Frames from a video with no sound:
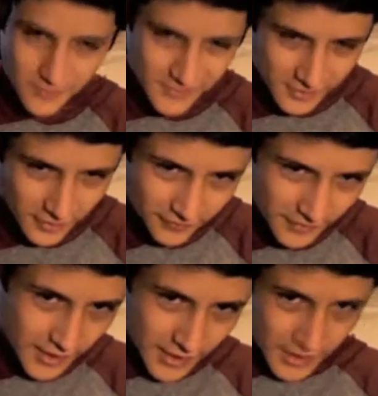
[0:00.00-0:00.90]
himself,
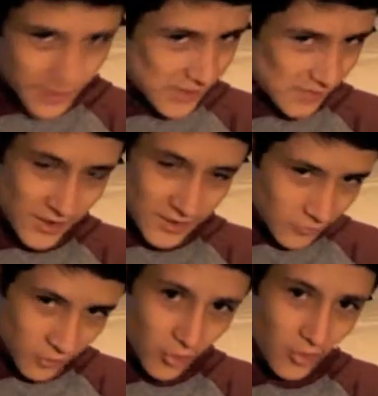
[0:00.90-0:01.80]
and he made
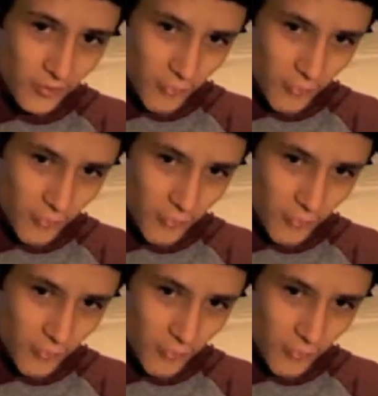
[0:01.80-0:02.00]
them go and